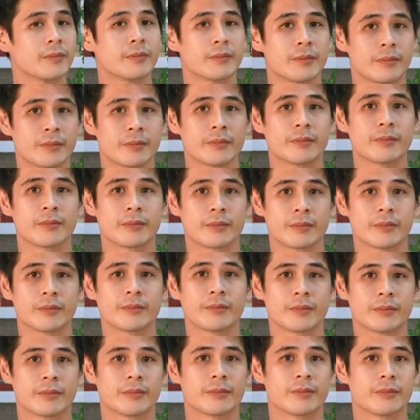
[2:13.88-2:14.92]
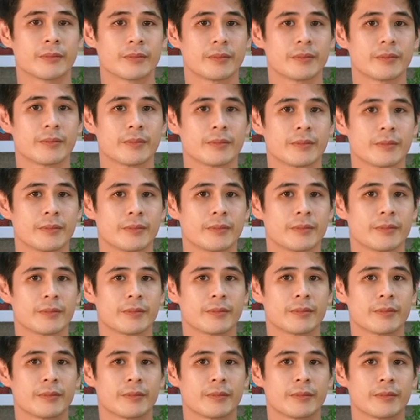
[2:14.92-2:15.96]

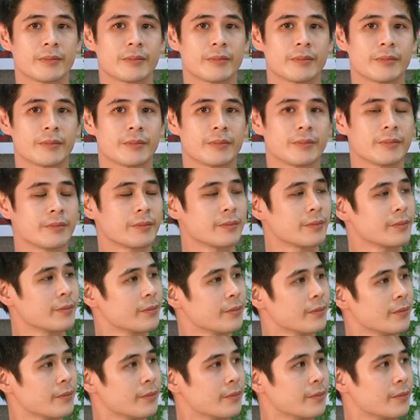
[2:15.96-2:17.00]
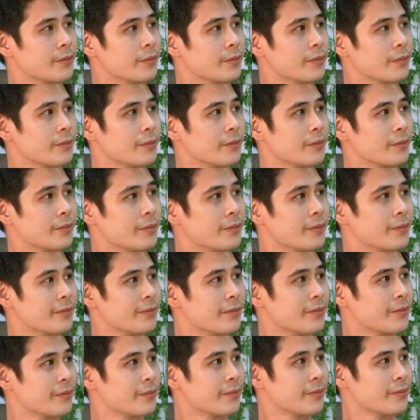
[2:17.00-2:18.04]

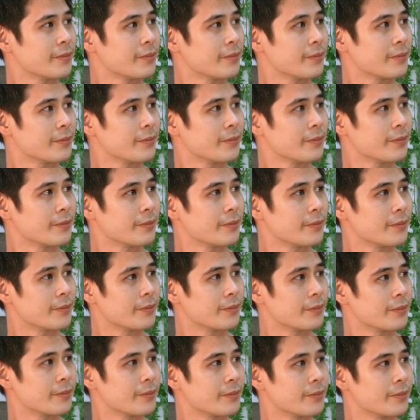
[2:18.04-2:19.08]
(not speaking)